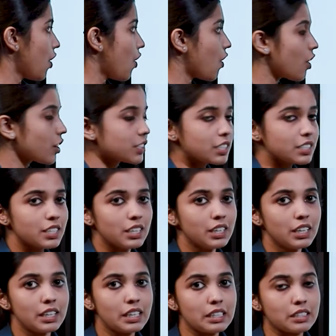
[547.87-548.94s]
oxygen
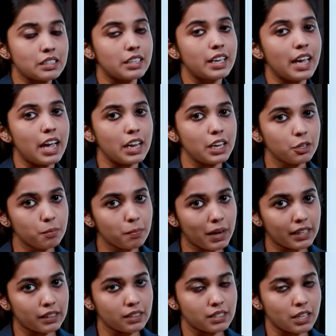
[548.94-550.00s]
is gained
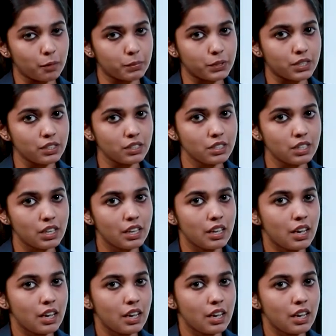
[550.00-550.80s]
by the substance